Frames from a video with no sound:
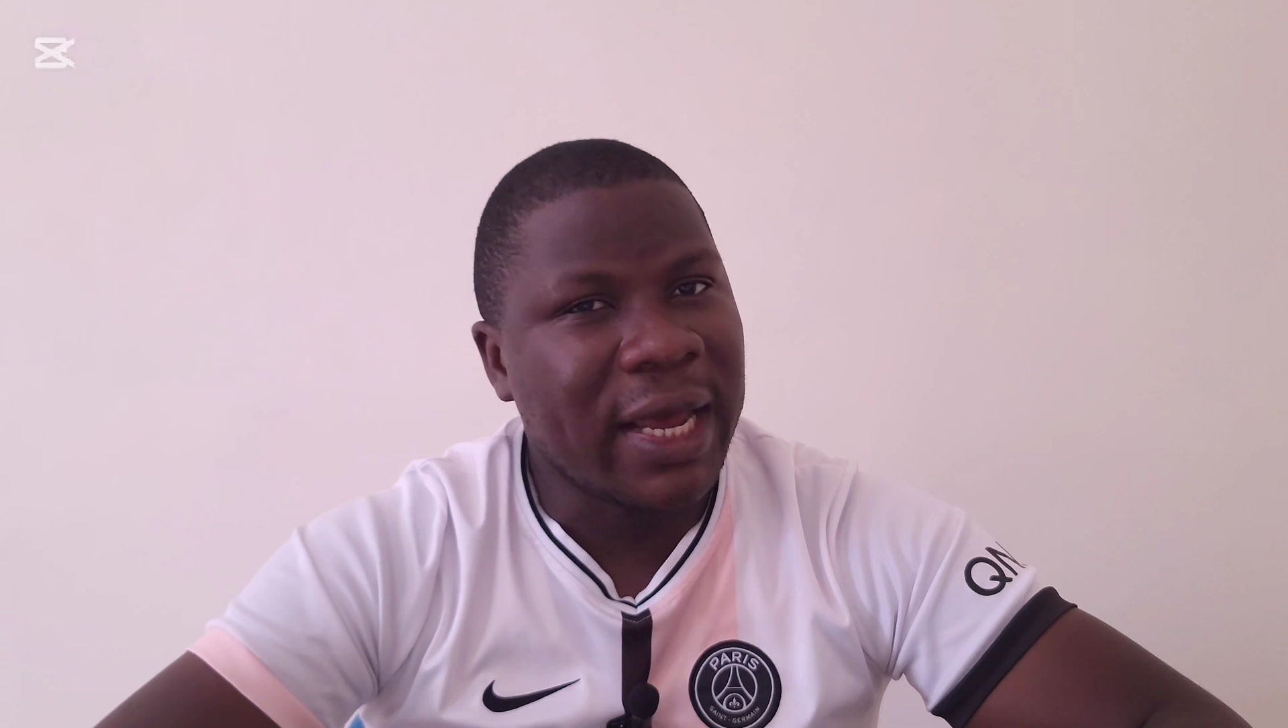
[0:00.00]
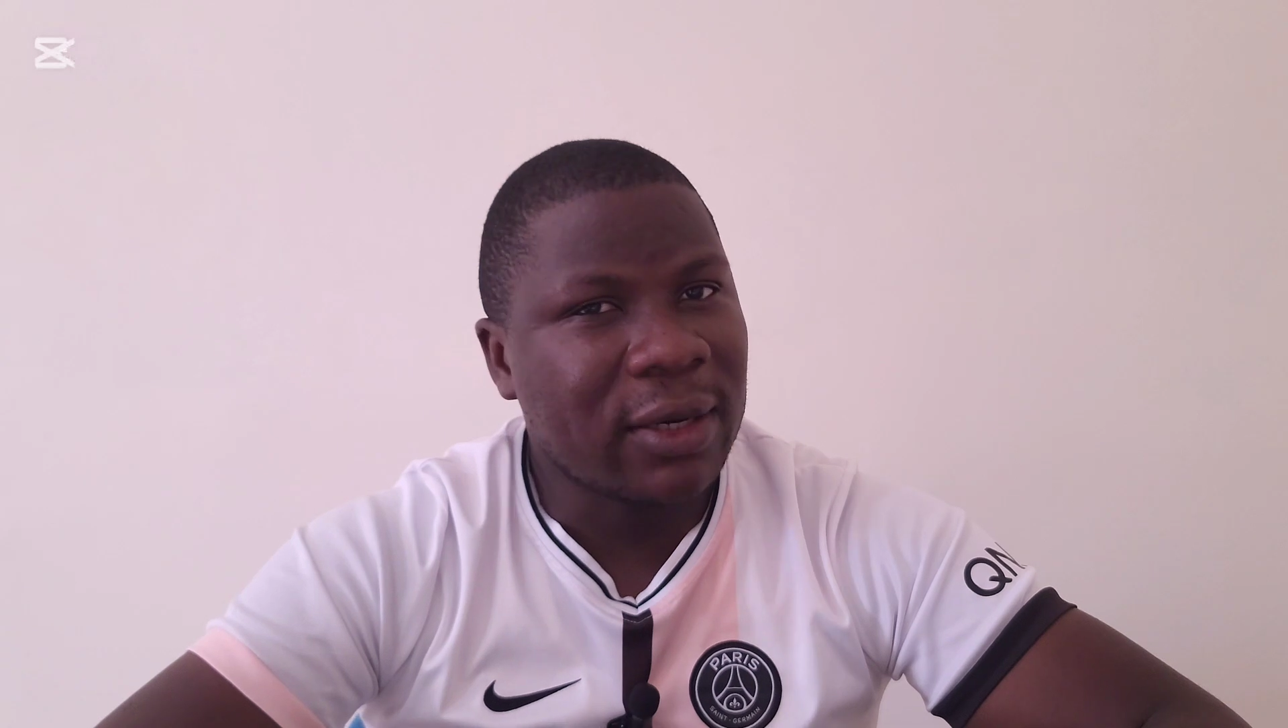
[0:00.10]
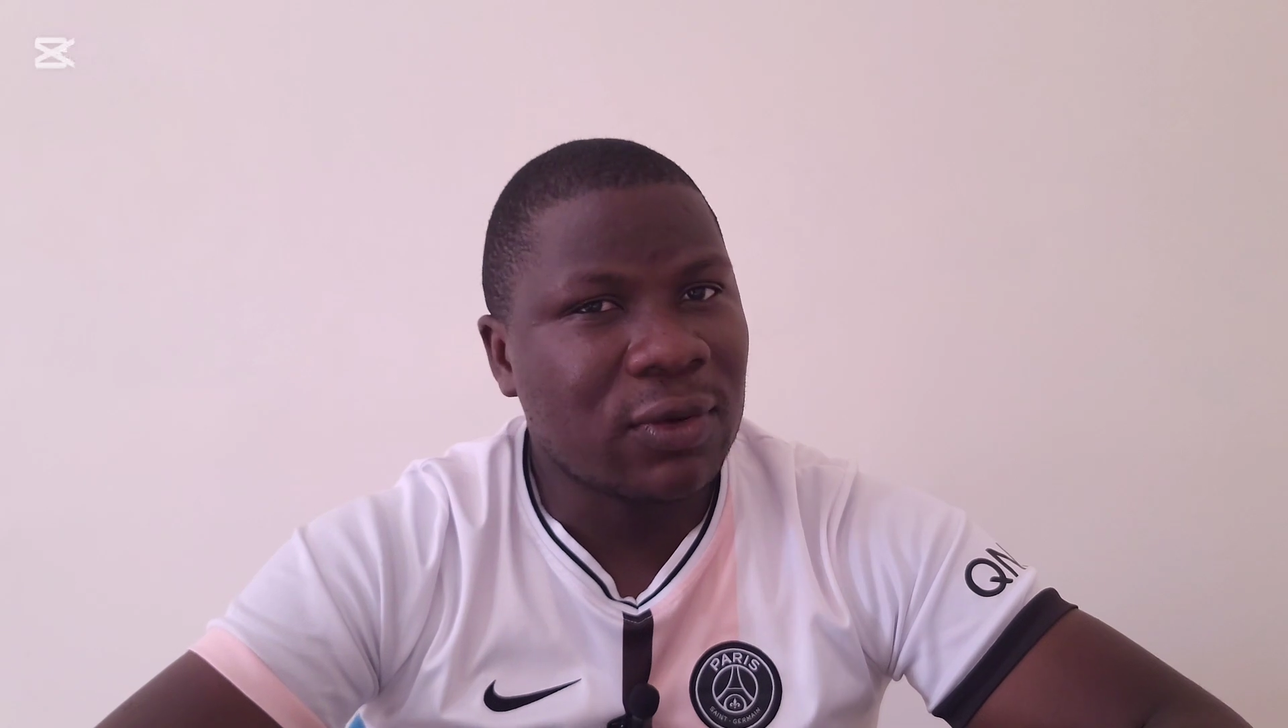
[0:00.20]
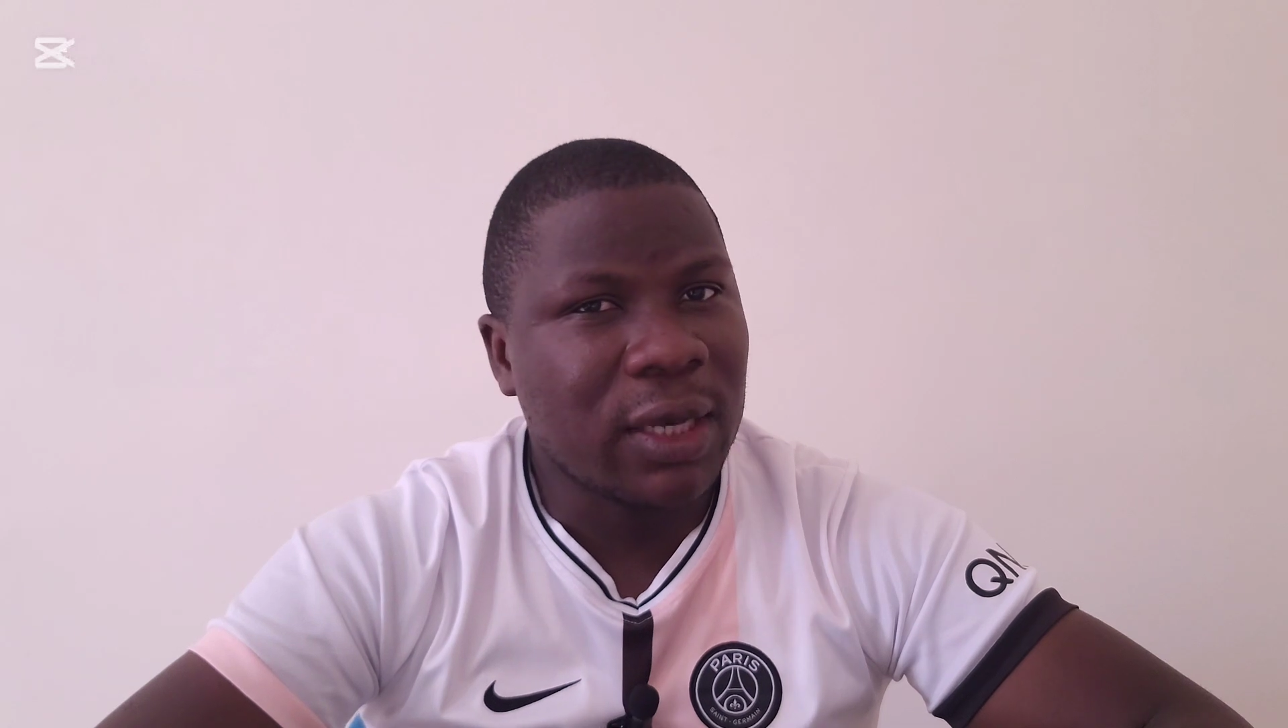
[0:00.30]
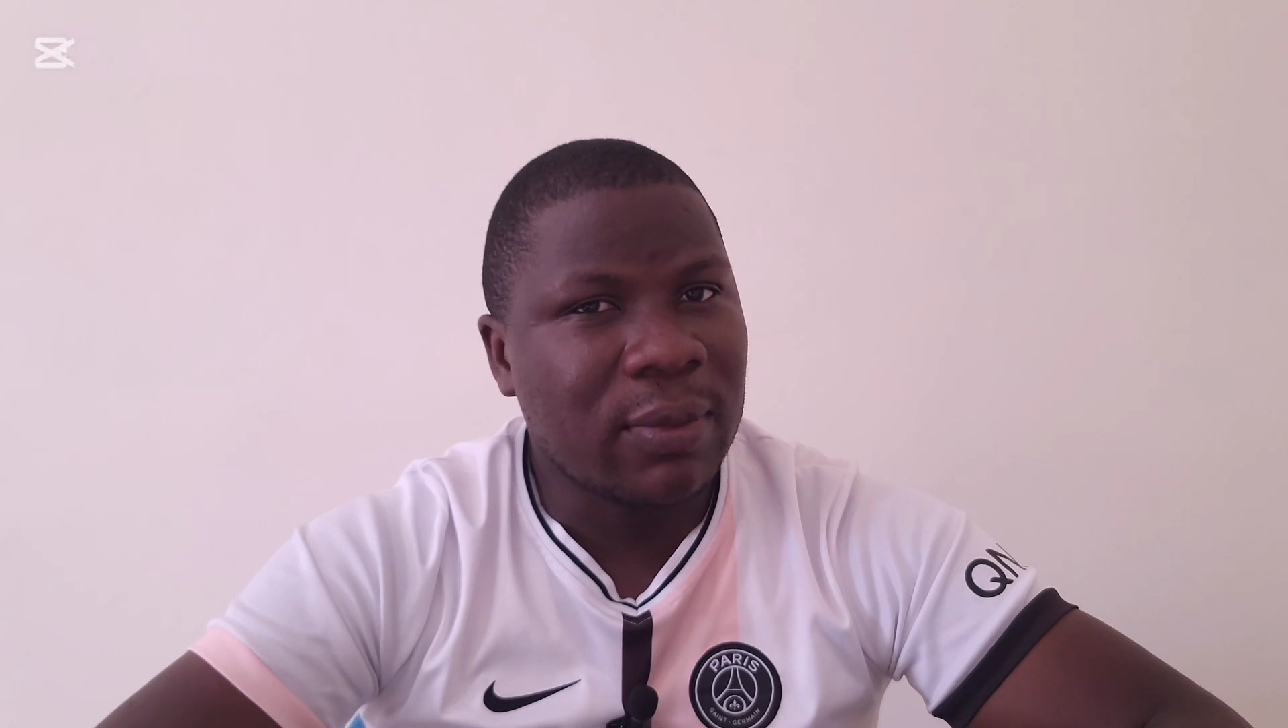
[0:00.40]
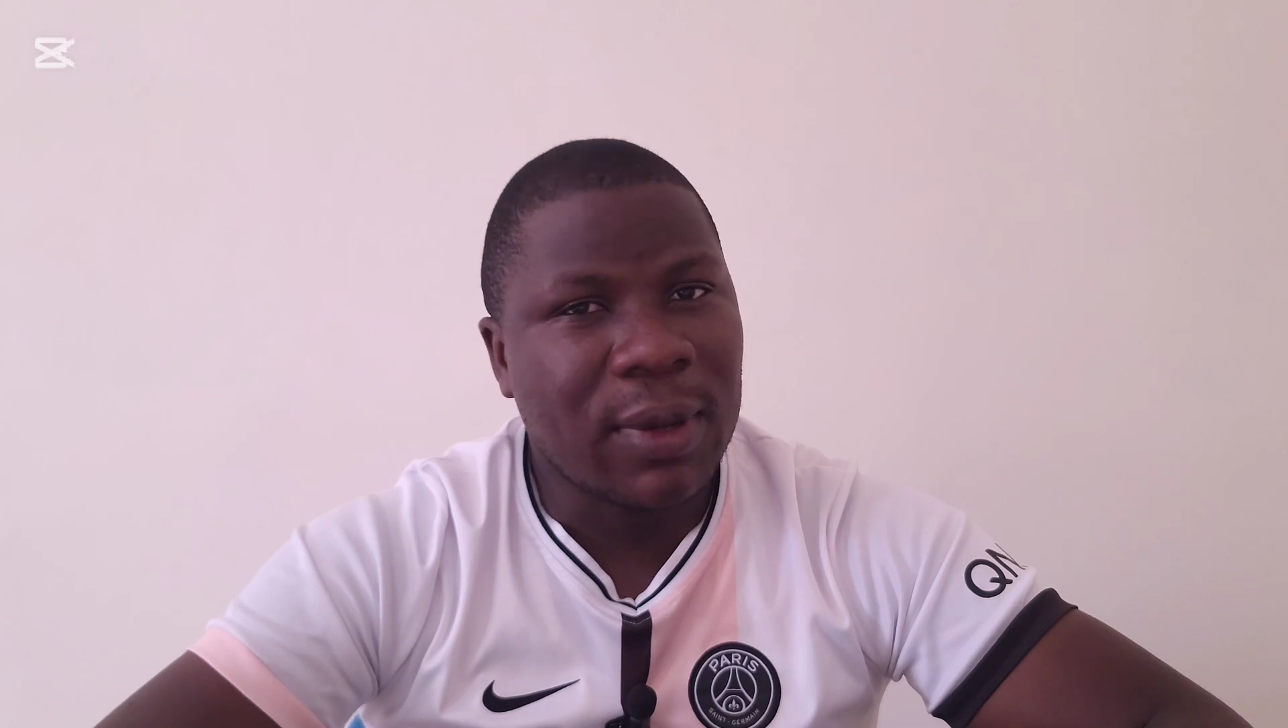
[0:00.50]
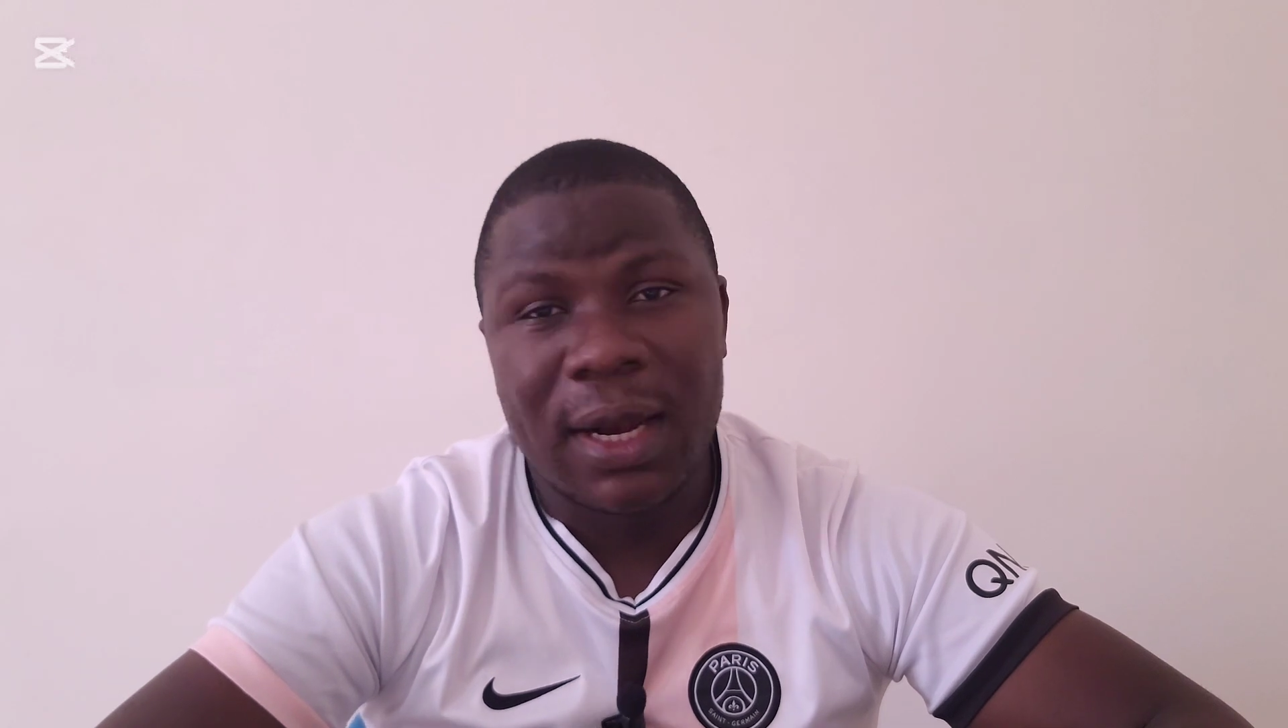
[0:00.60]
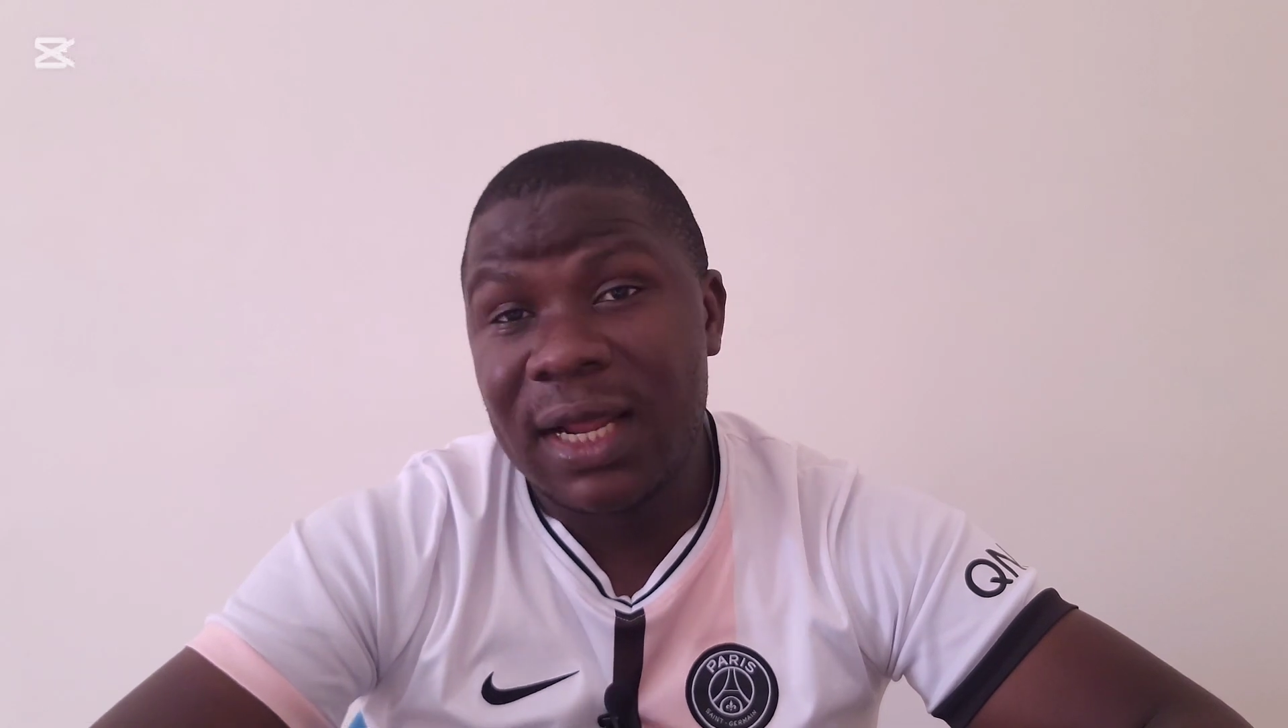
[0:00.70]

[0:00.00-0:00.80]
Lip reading: like to keep.